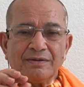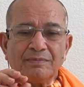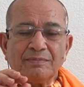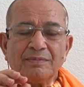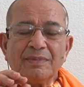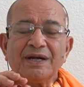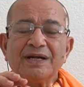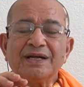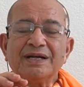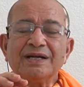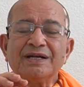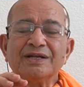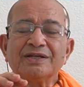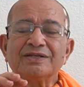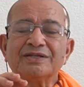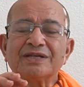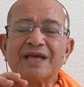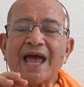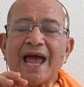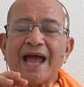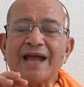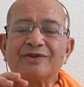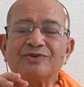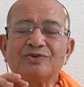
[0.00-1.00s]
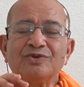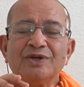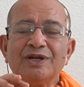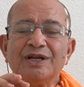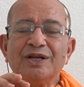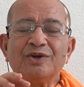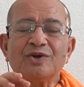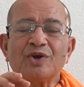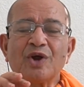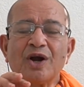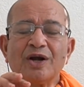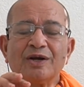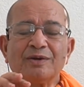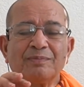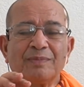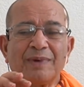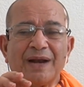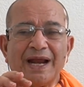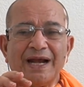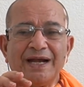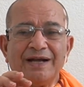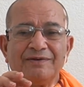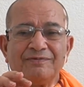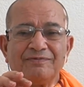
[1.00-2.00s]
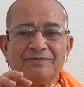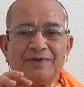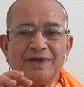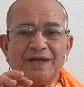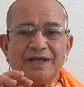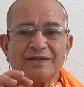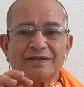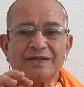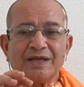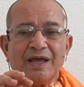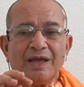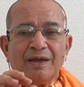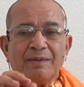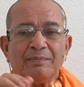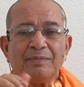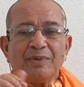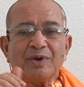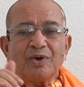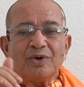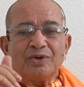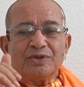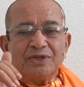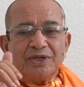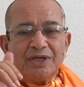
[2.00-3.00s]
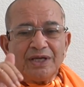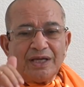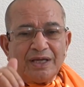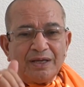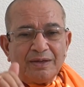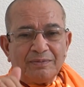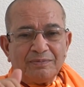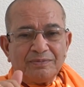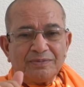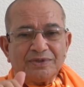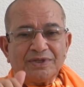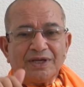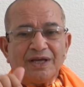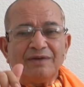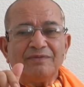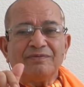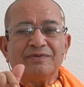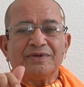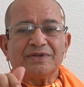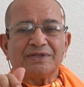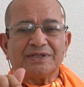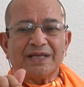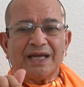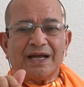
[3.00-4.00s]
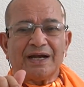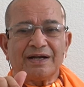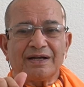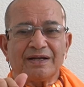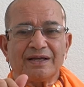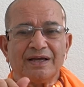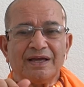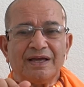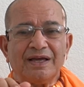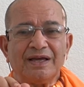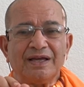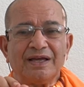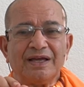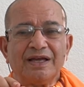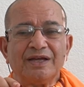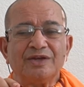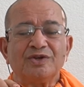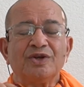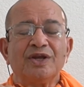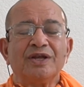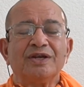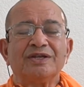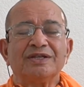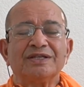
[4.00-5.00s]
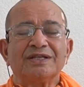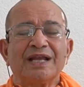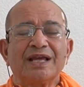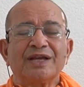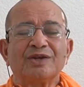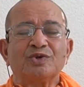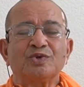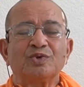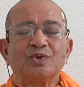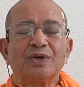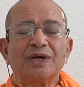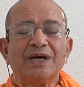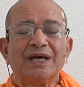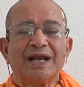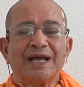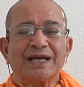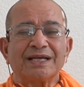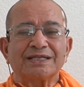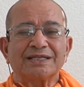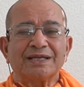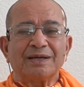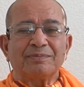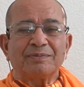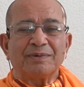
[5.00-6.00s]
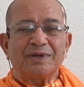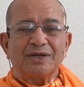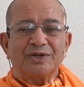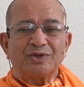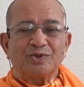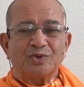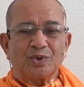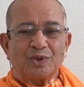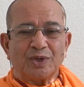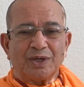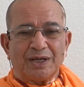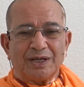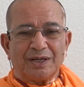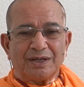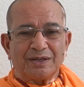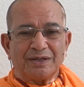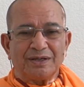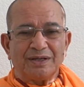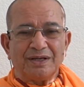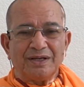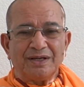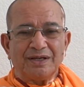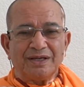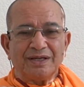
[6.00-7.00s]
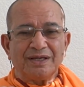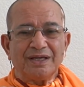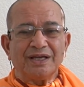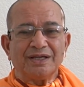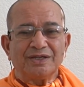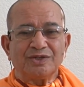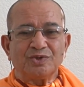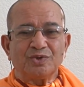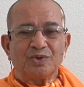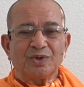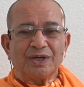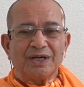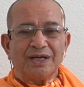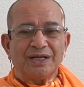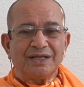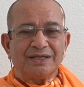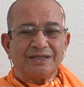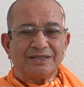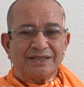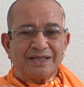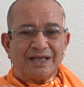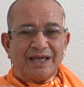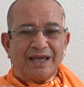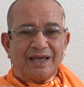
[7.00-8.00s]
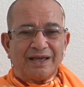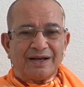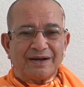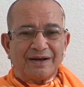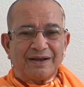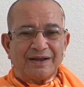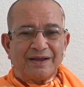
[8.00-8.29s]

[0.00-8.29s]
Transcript: but it is actually not blind faith, because he himself is that. It is like sugar accepting sugar. Yes, sugar is there.